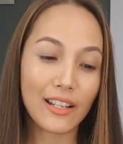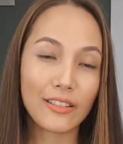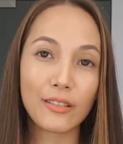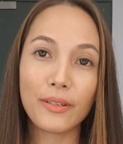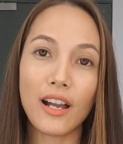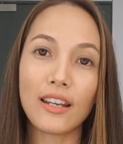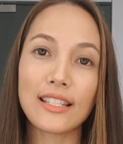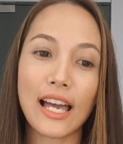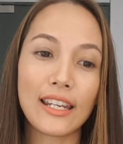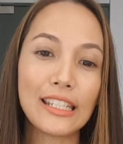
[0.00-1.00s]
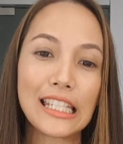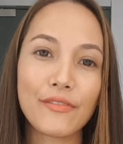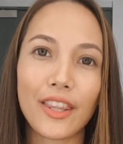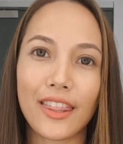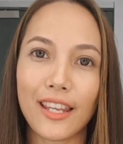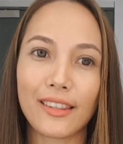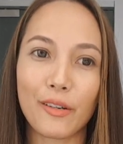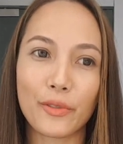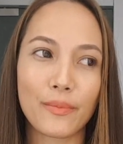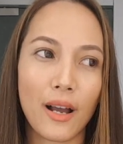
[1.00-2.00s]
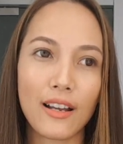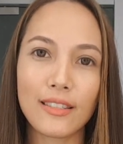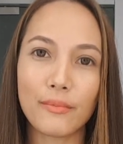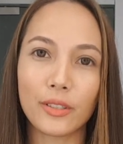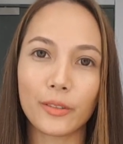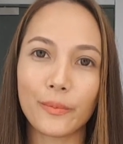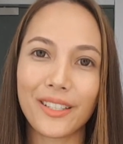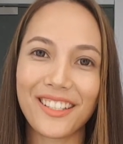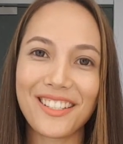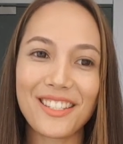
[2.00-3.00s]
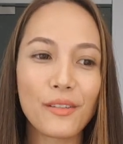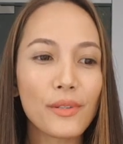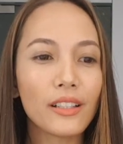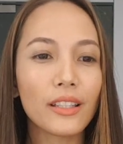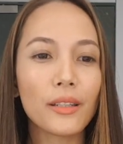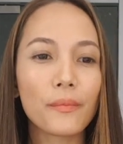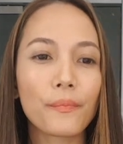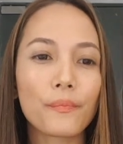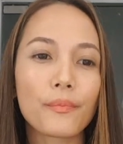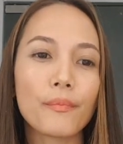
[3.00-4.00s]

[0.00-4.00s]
To be honest, I didn't even think that was possible because typically